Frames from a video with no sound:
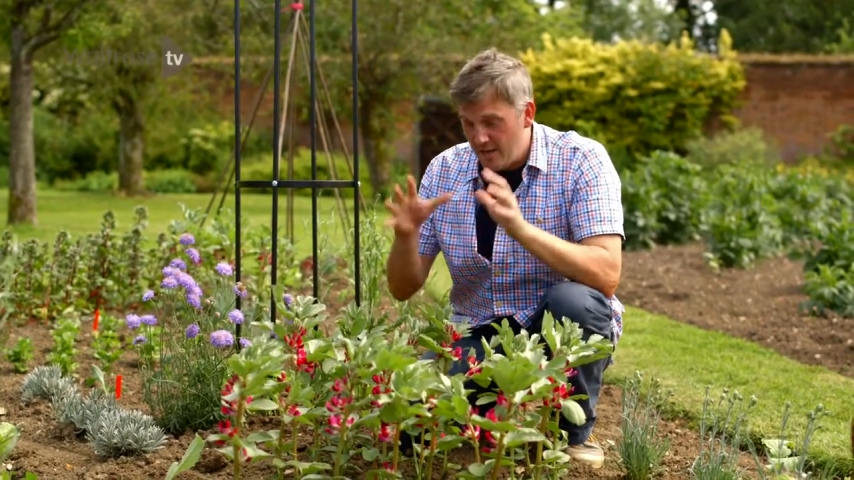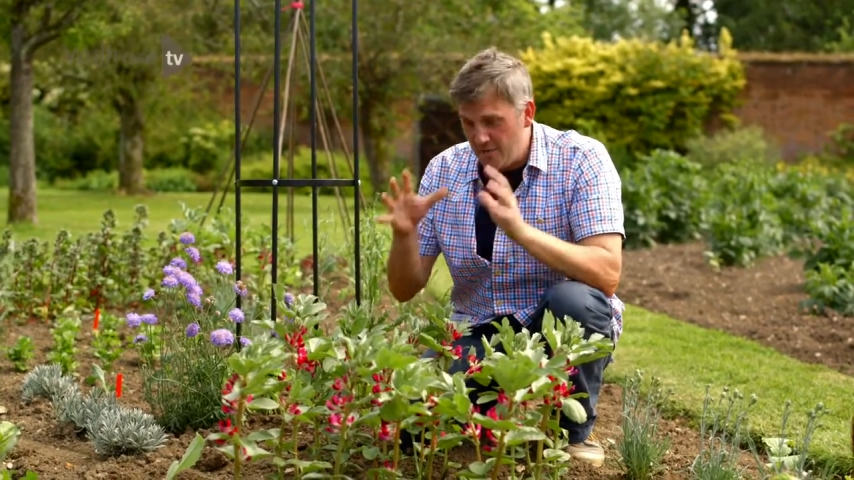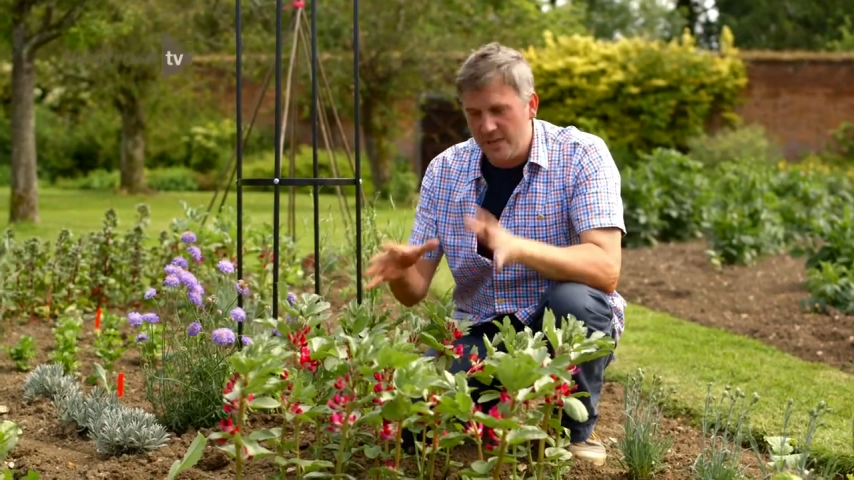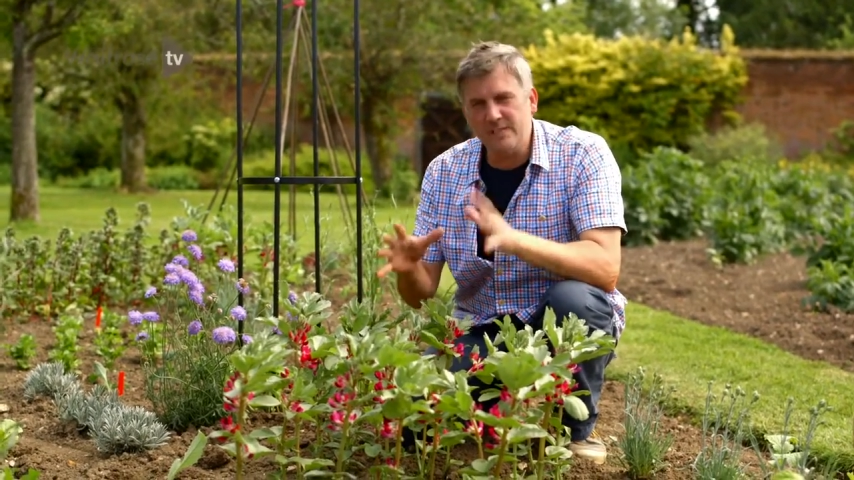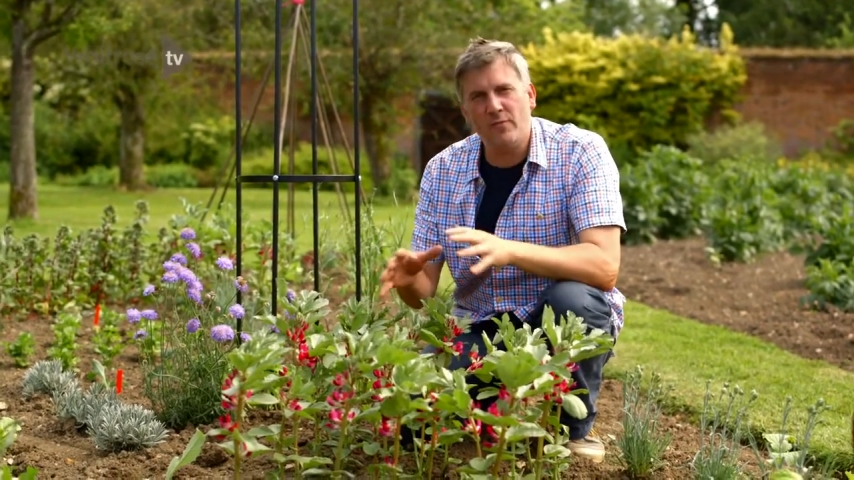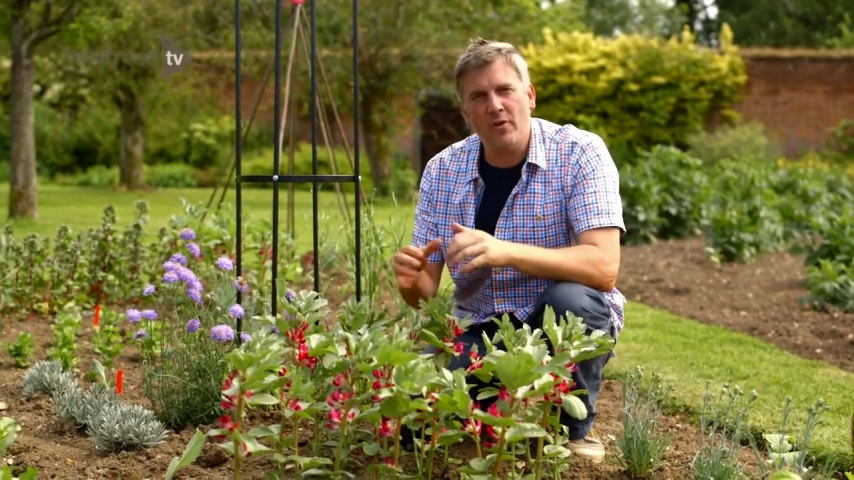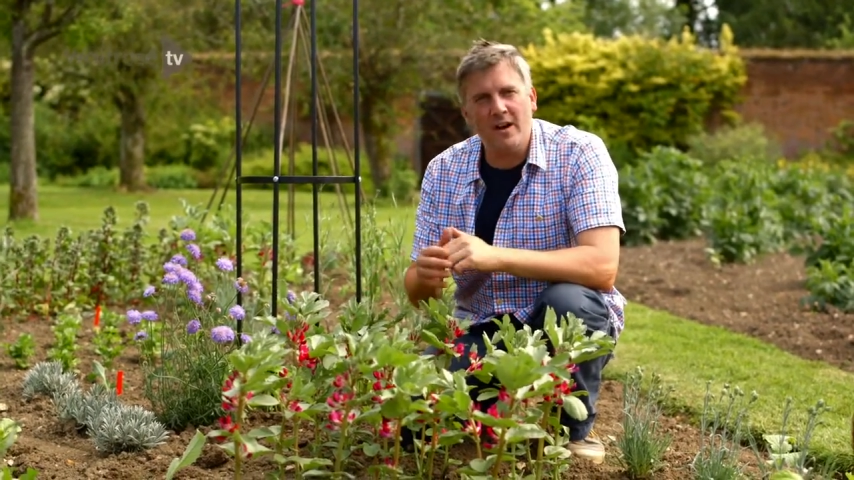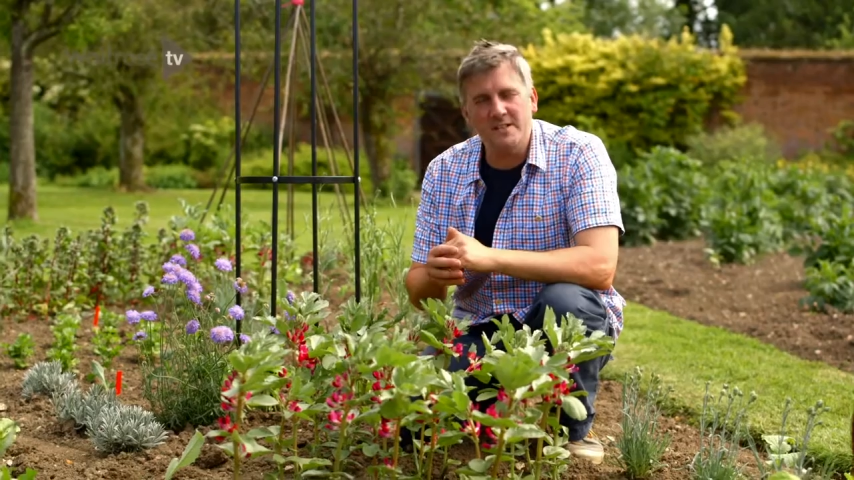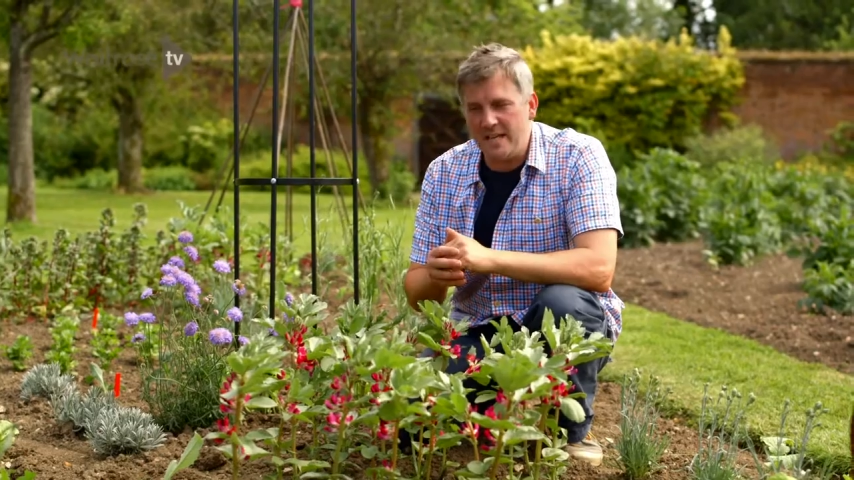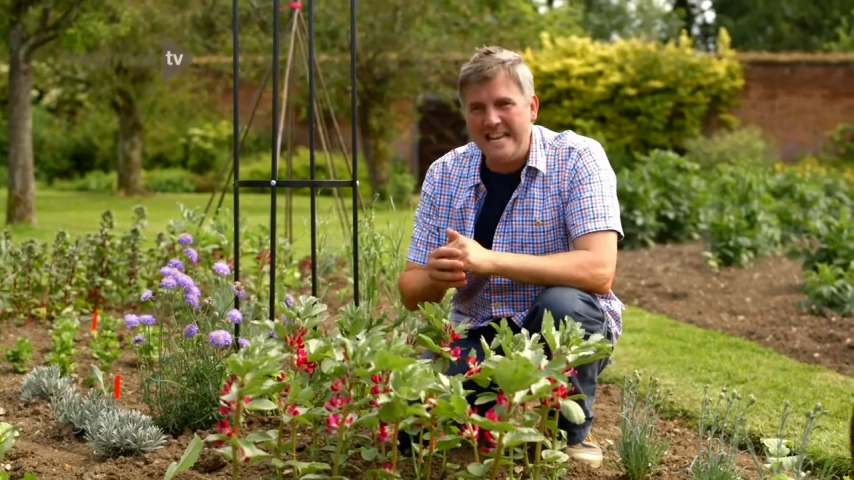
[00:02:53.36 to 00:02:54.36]
This
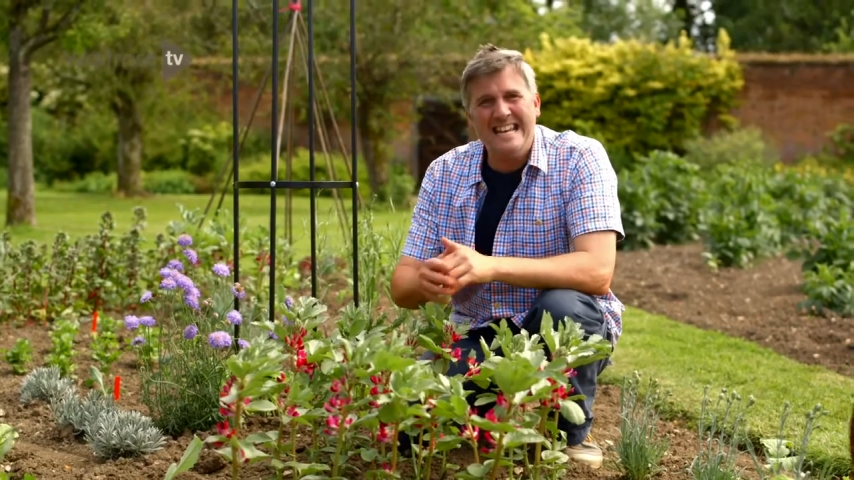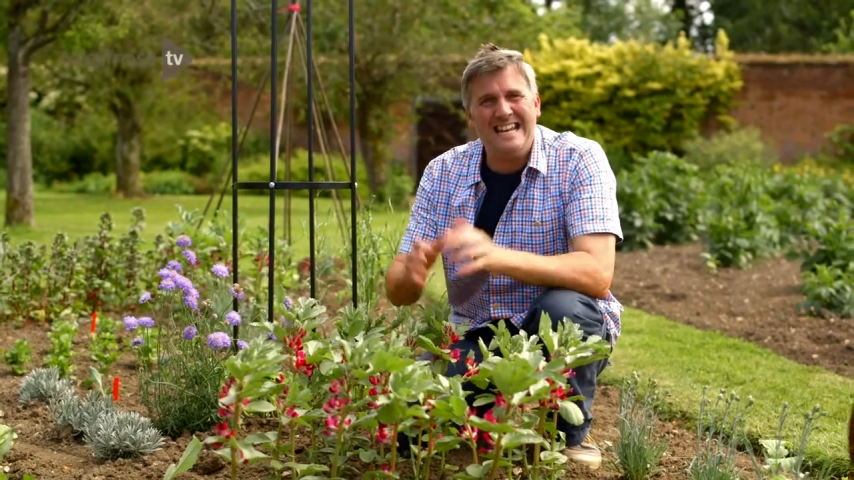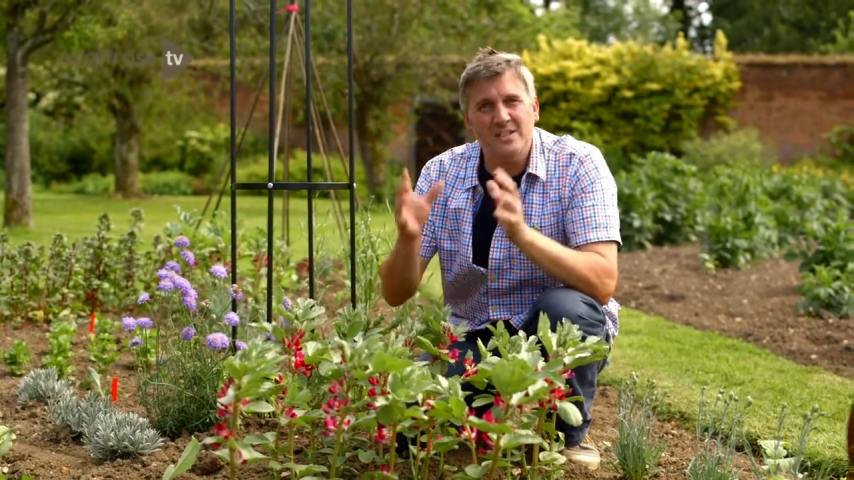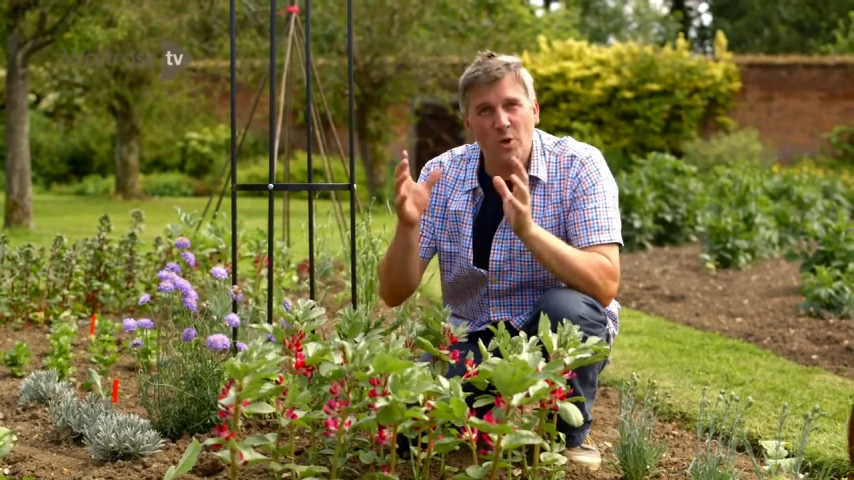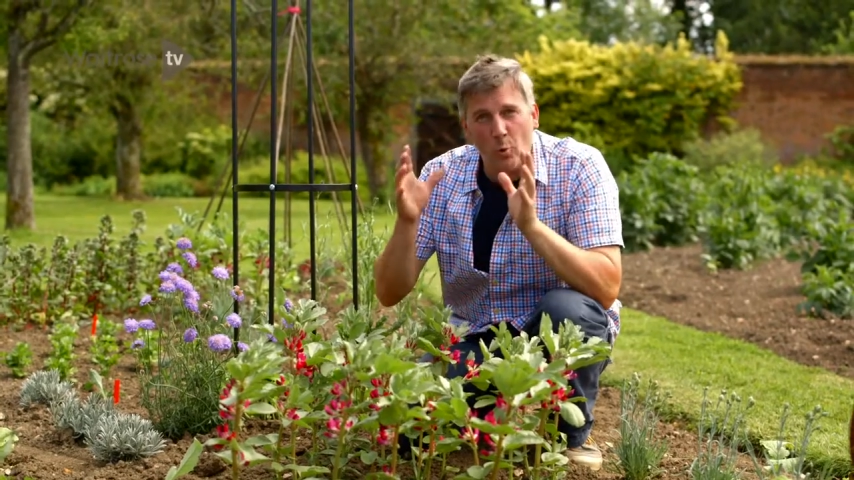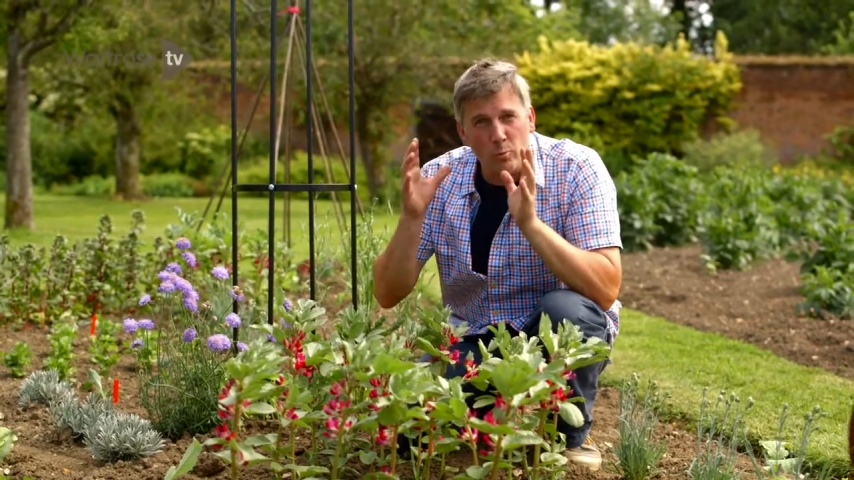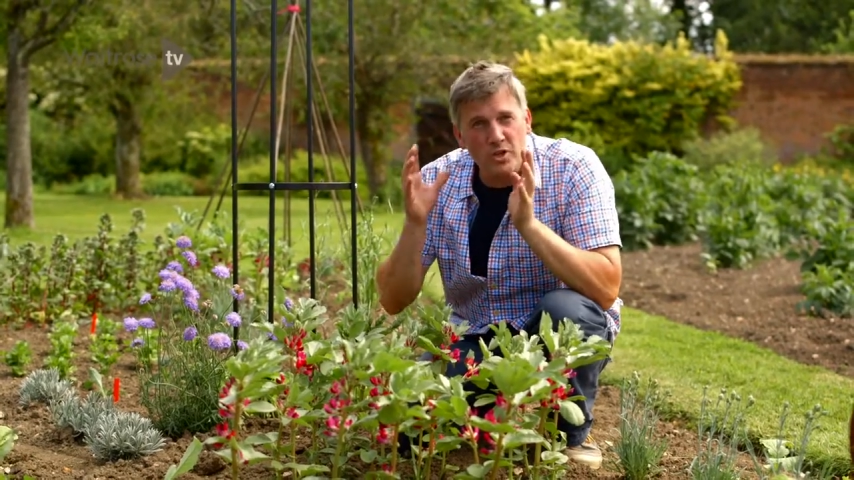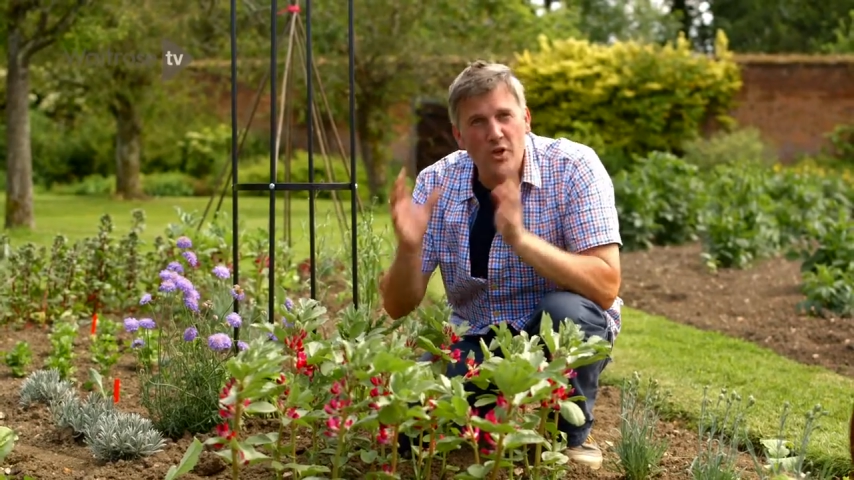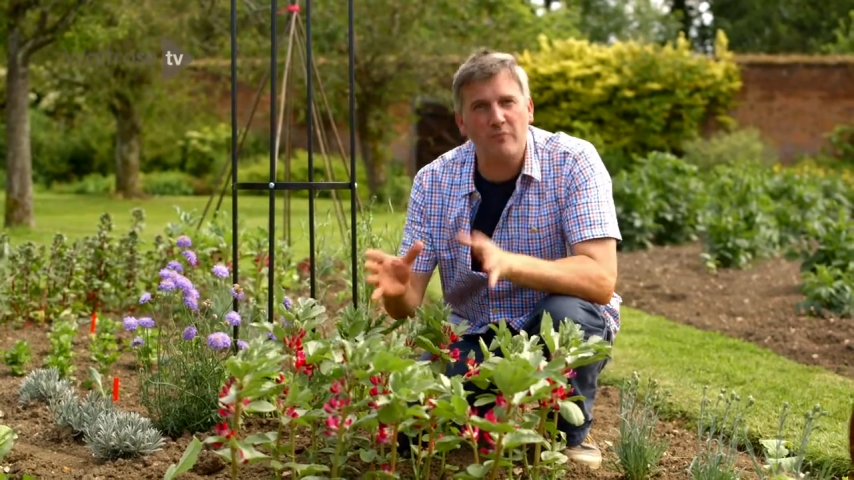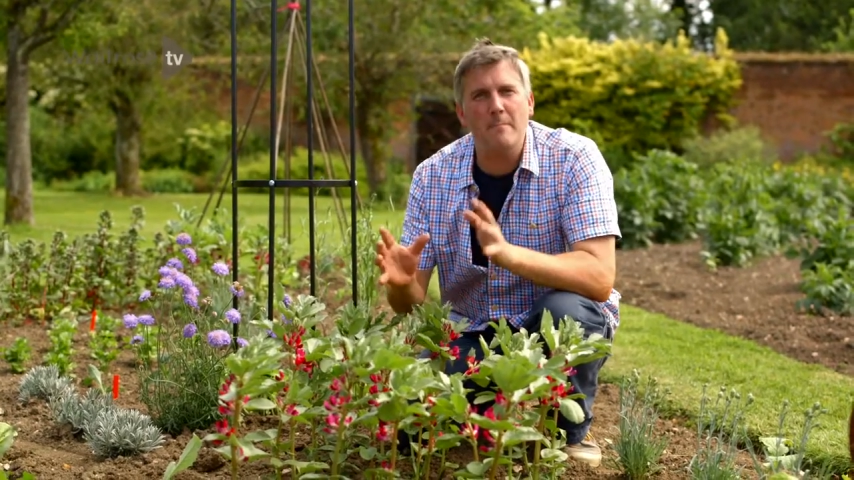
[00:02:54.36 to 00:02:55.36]
variety is called
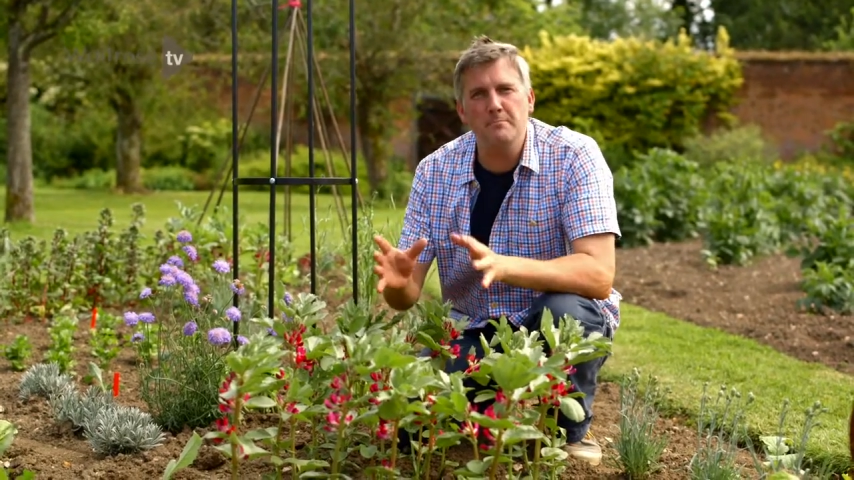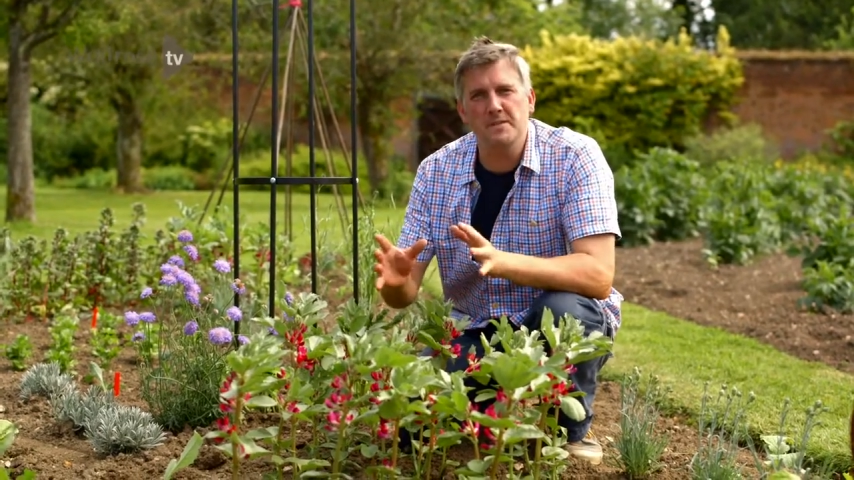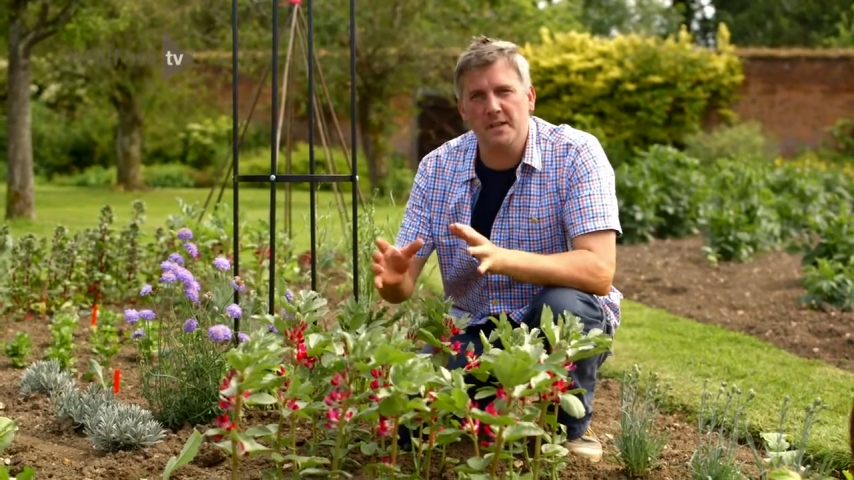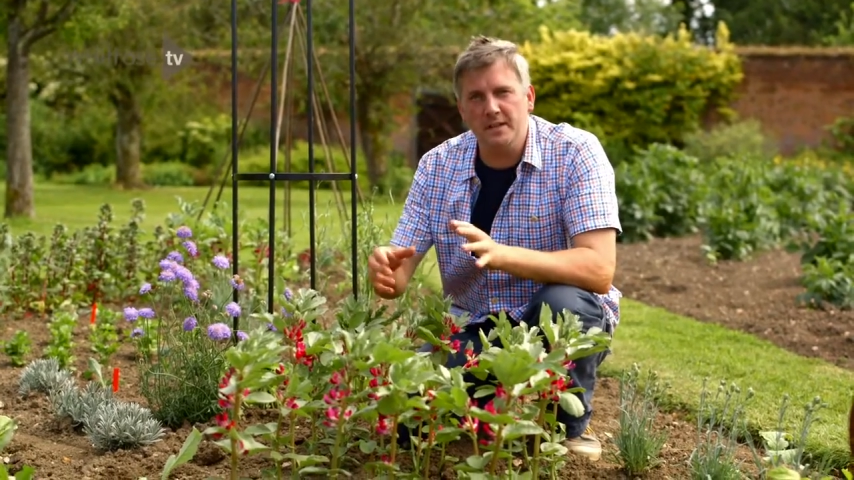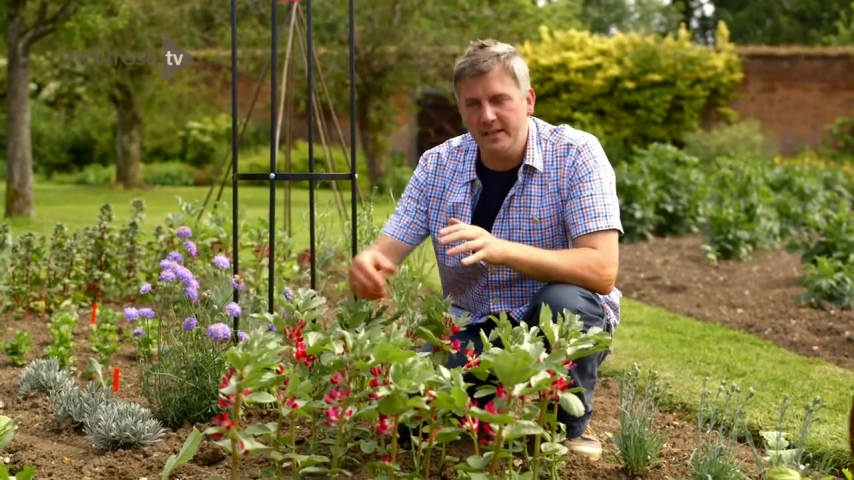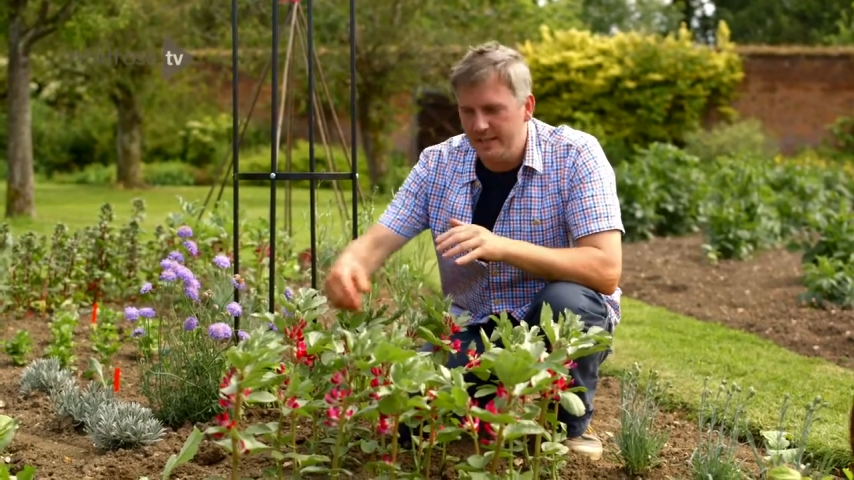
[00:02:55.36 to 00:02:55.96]
Crimson